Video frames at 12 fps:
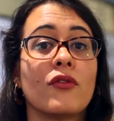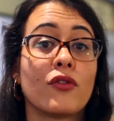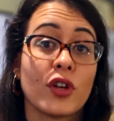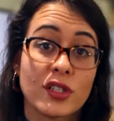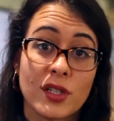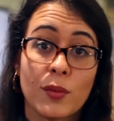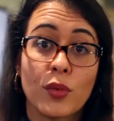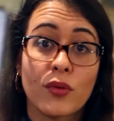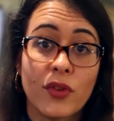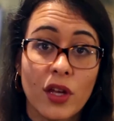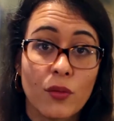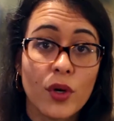for example,
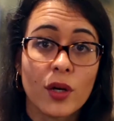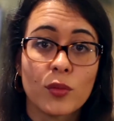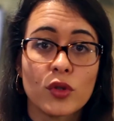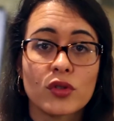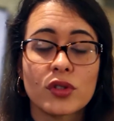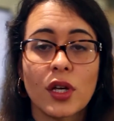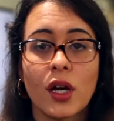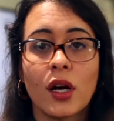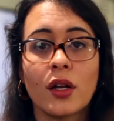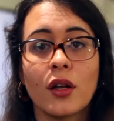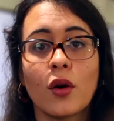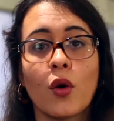via wearables
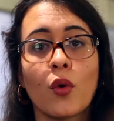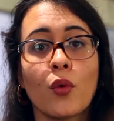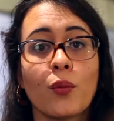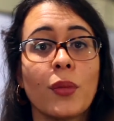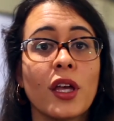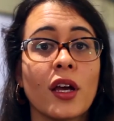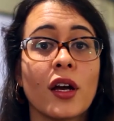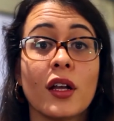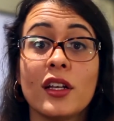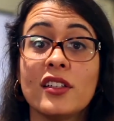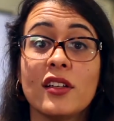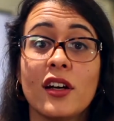and or via
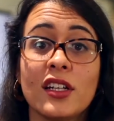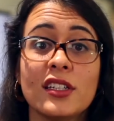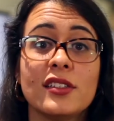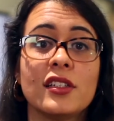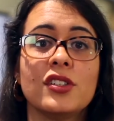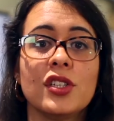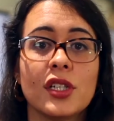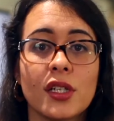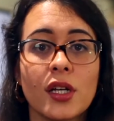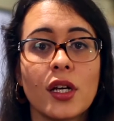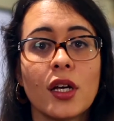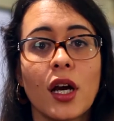an, e- an, ECG.
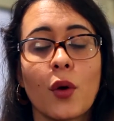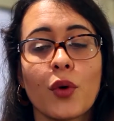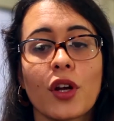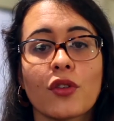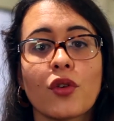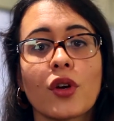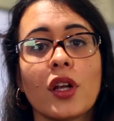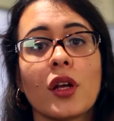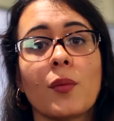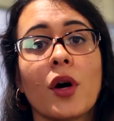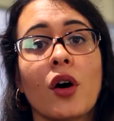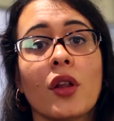And we are talking
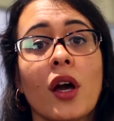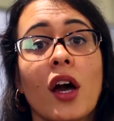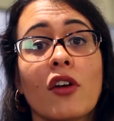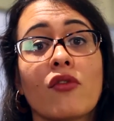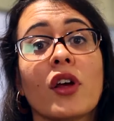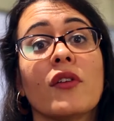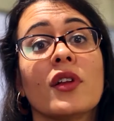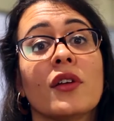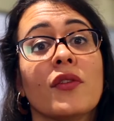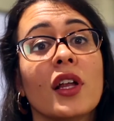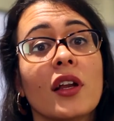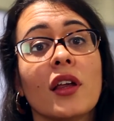about heart rate
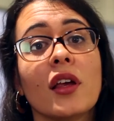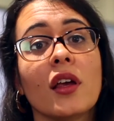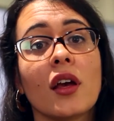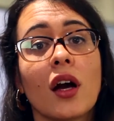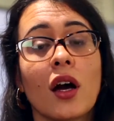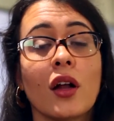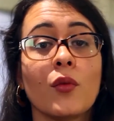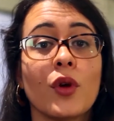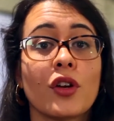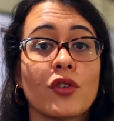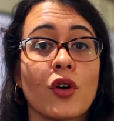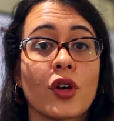variability, and
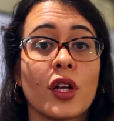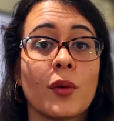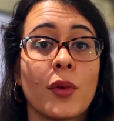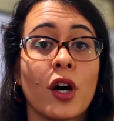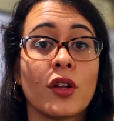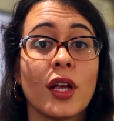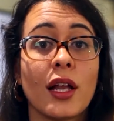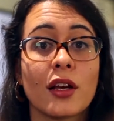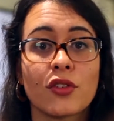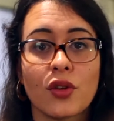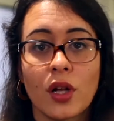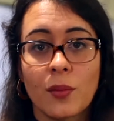we are talking about
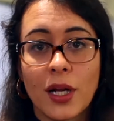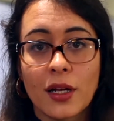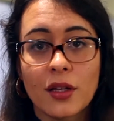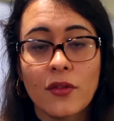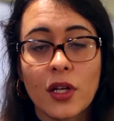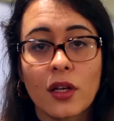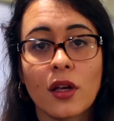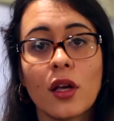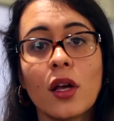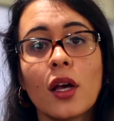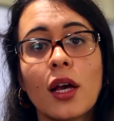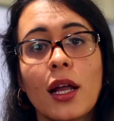electrodermal activity.
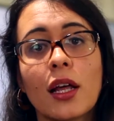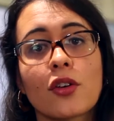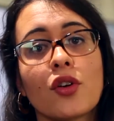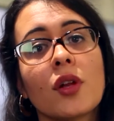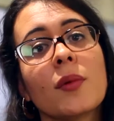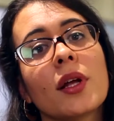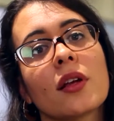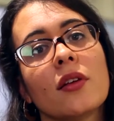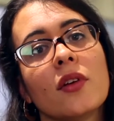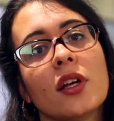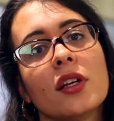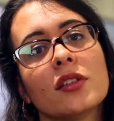Electrodermal
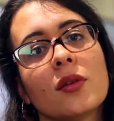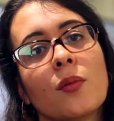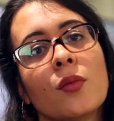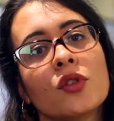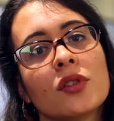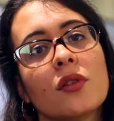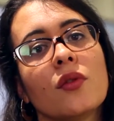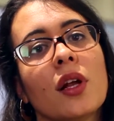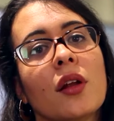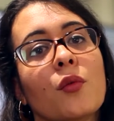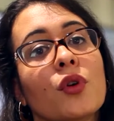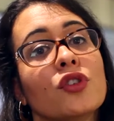activity is mostly
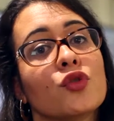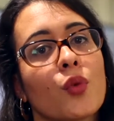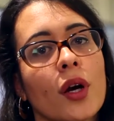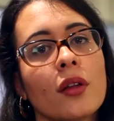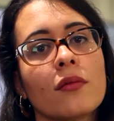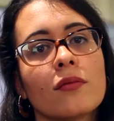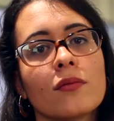related with sweat,